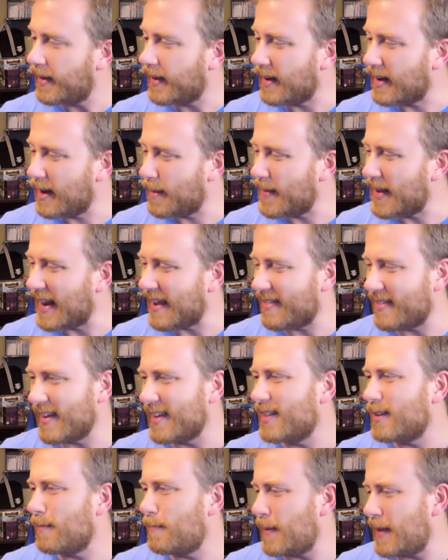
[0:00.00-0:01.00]
And I
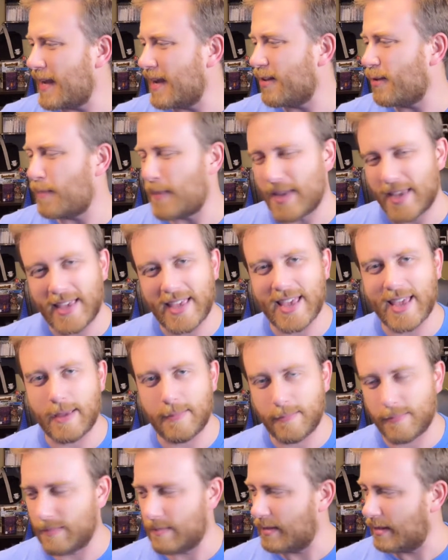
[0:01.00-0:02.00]
think the PSP
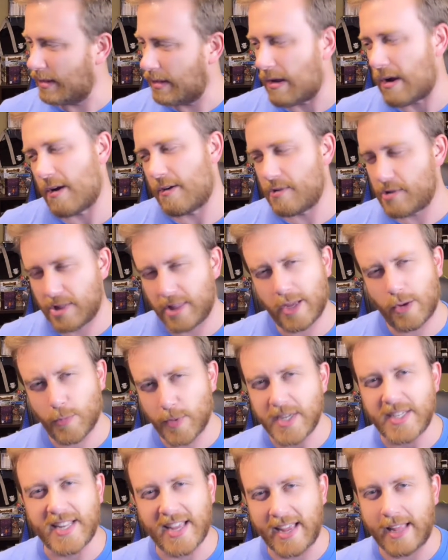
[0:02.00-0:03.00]
game largely
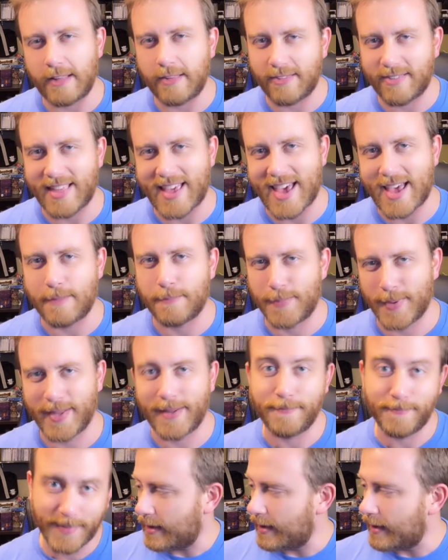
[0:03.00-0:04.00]
retains that,
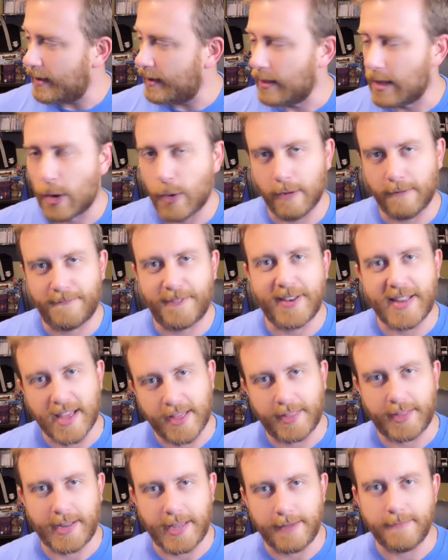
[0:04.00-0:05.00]
but lower
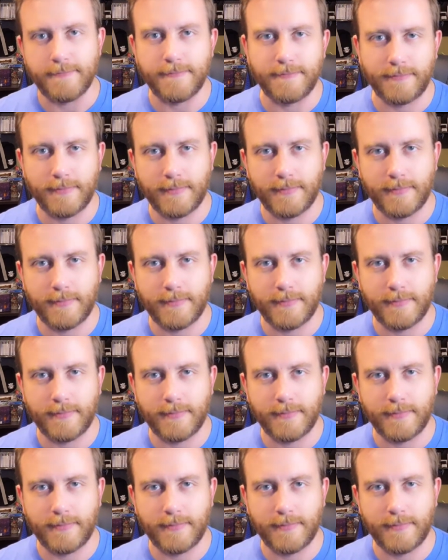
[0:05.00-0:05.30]
fidelity,